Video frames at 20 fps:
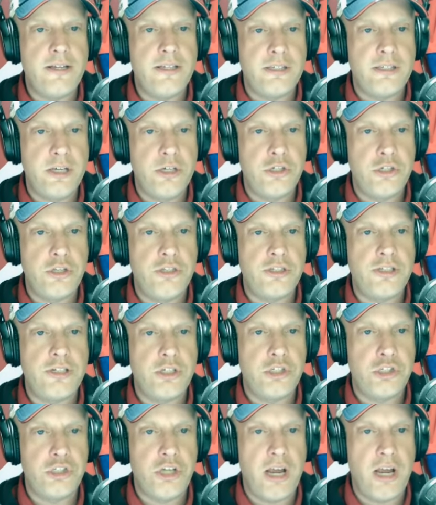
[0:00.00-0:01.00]
decisions
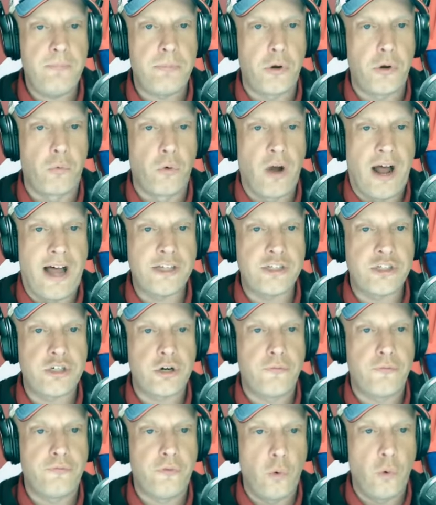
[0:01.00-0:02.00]
to shape the
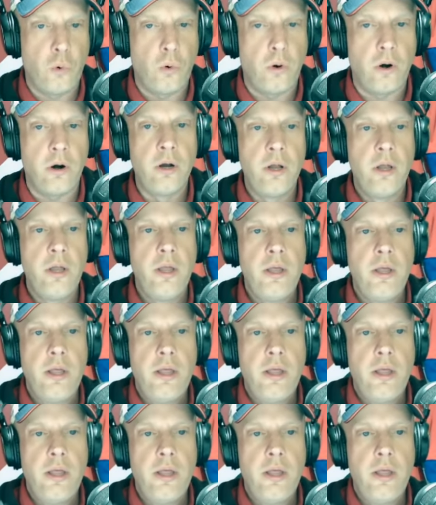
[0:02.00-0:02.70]
roster for